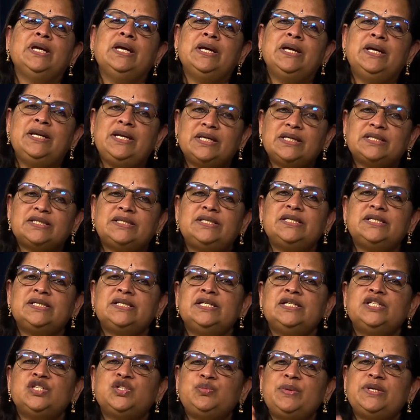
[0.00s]
Next is
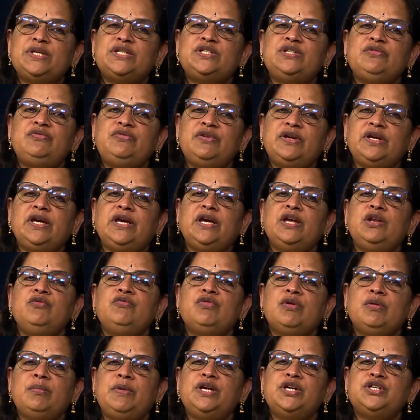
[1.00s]
specific
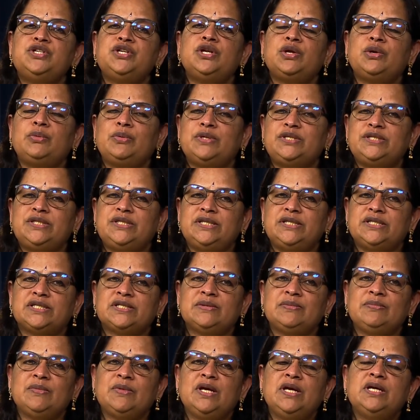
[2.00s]
information questions.
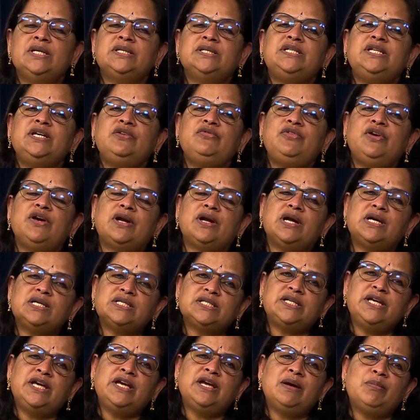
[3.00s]
See, if you are
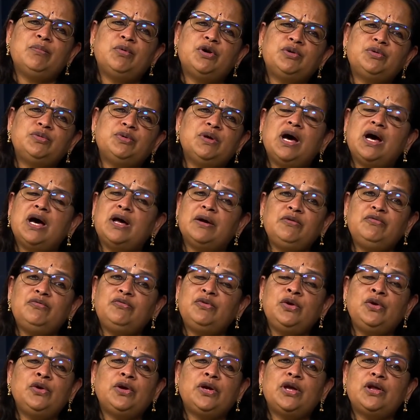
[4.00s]
asking about, if
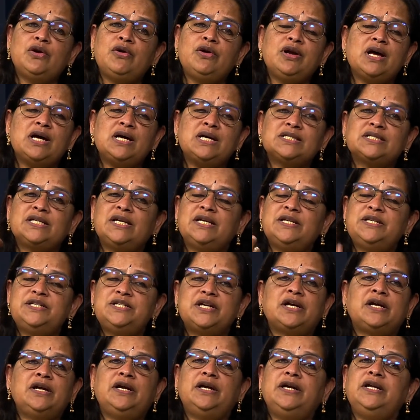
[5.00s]
you cannot ask a
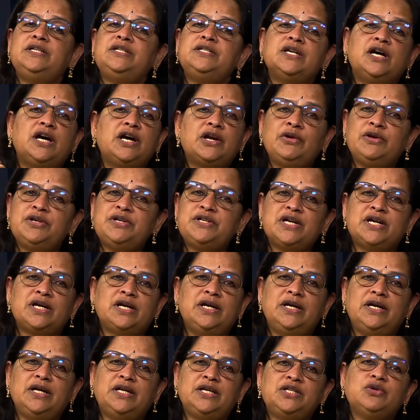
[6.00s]
drug addict, are you a drug
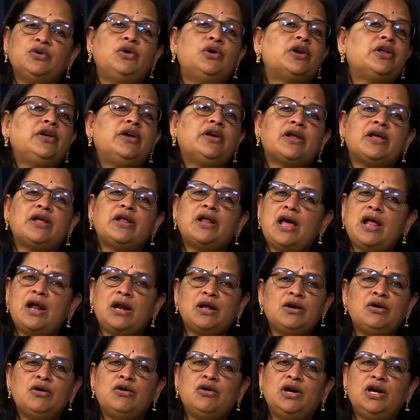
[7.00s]
addict or you are an
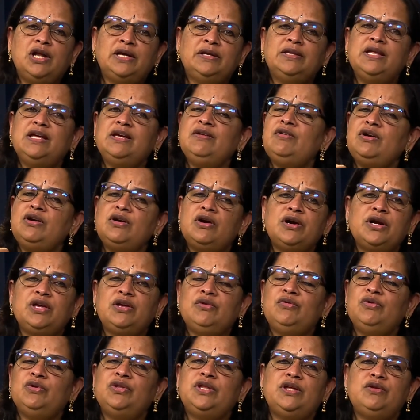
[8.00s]
alcoholic? They will not give
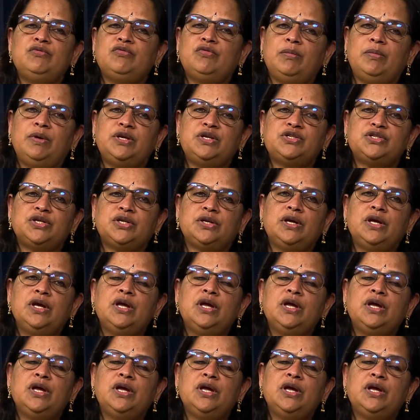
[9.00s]
you the information.